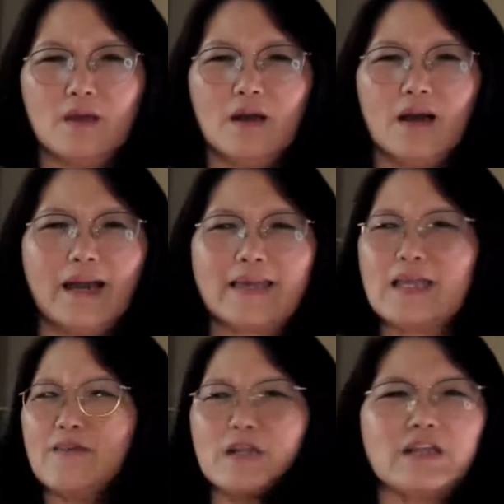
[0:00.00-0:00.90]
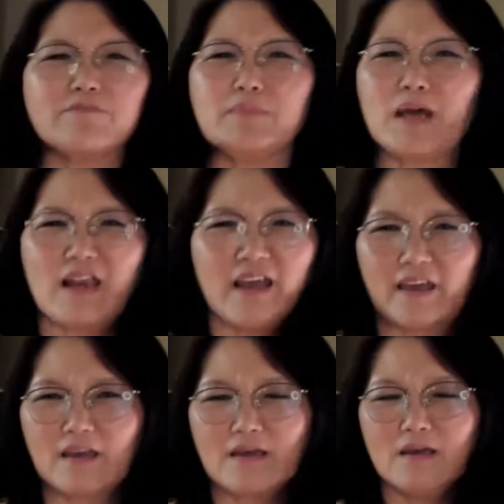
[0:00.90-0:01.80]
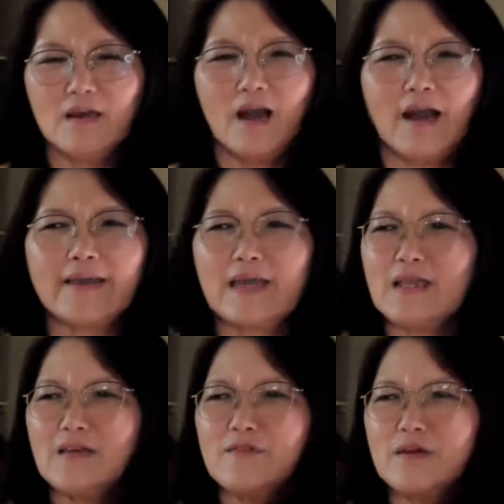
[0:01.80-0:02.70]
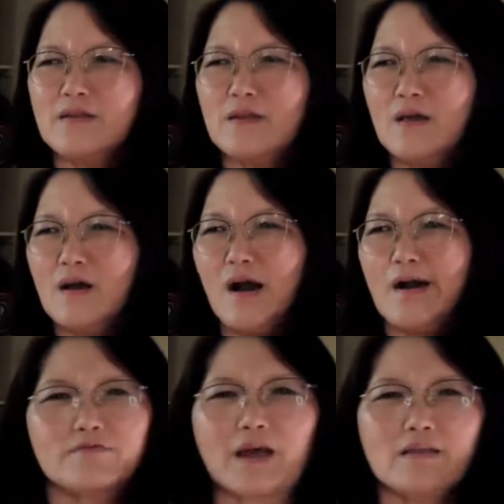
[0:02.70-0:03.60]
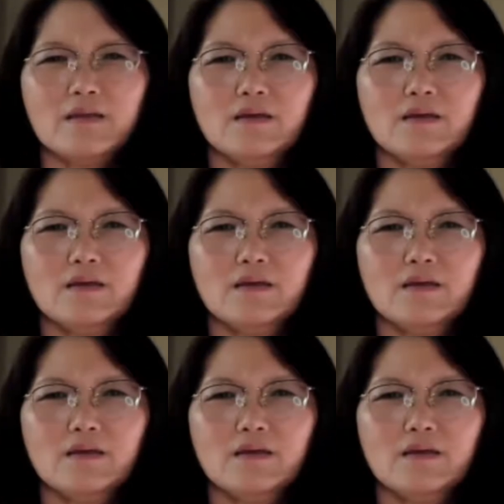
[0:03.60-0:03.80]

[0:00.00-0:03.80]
I can't even lift my leg. I can't even run